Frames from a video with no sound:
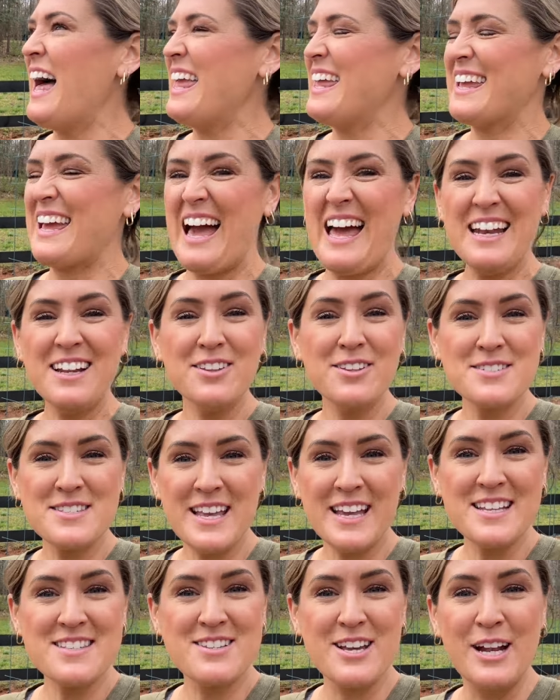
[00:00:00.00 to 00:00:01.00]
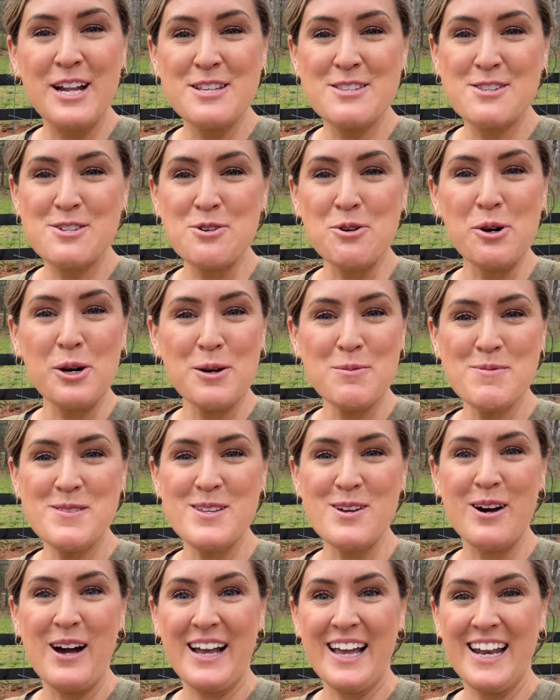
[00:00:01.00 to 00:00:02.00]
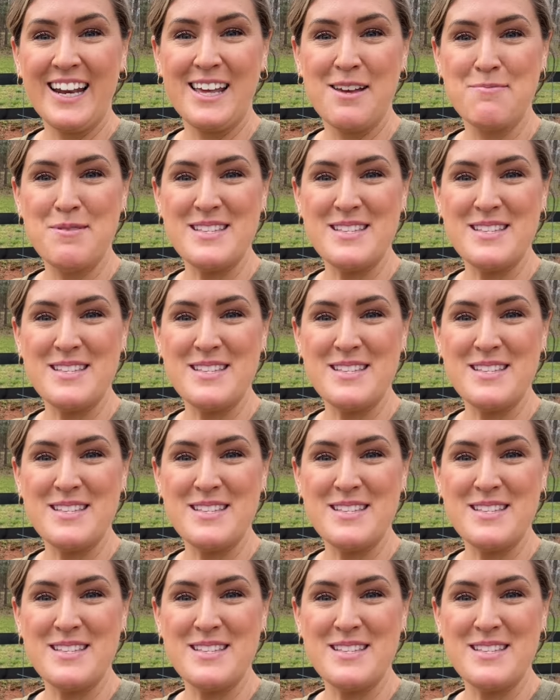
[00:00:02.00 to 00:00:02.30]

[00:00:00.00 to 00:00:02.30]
It kind of looks like it's going to storm, so I got to get